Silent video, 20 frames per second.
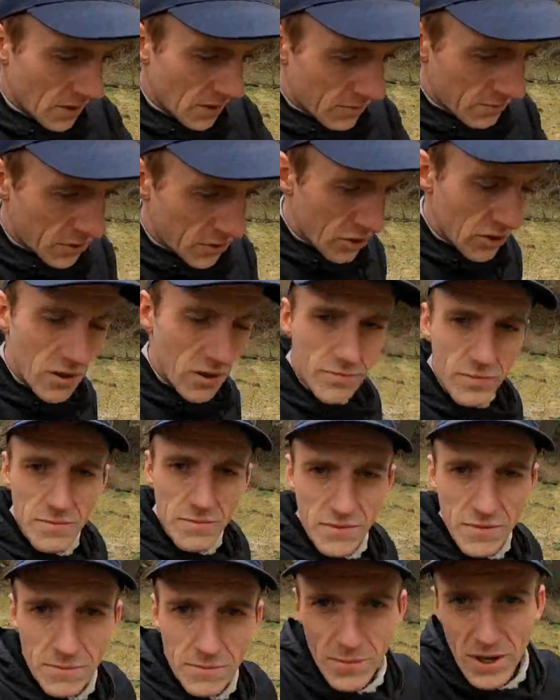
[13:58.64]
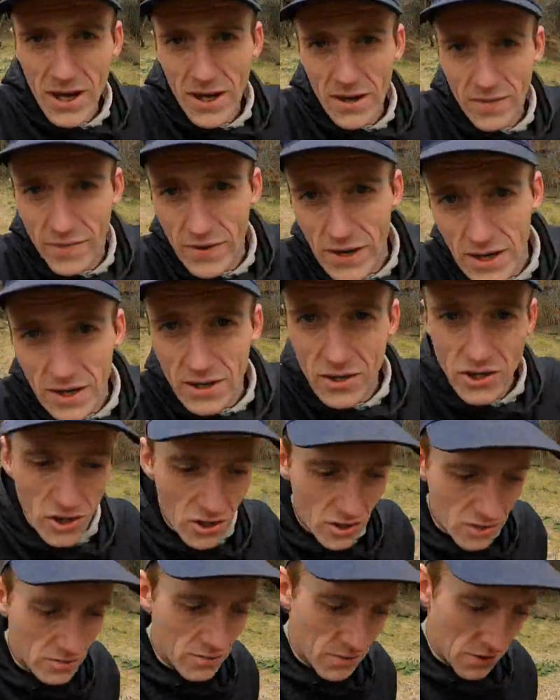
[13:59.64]
I'm sure I'll be back very
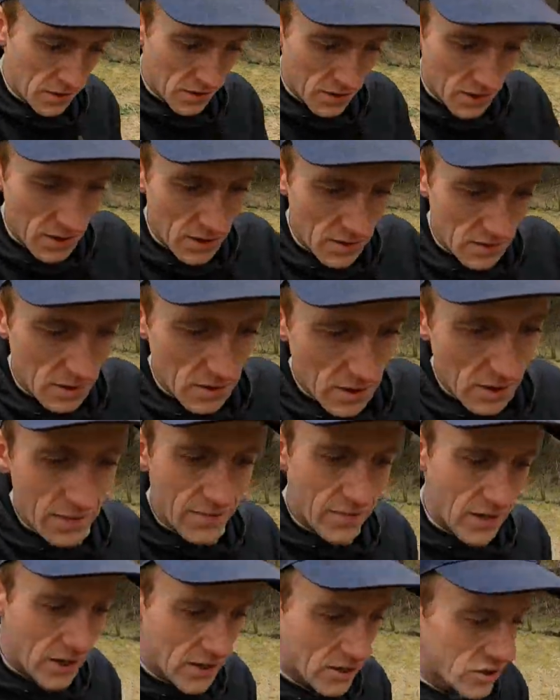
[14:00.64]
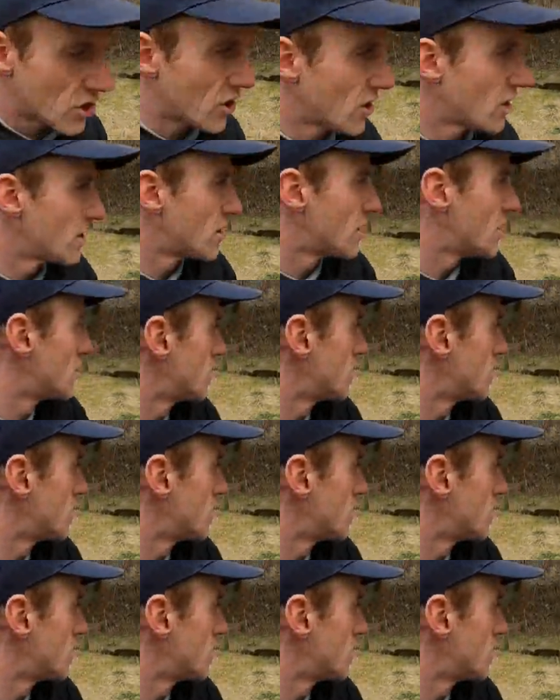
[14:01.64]
soon with the next adventure.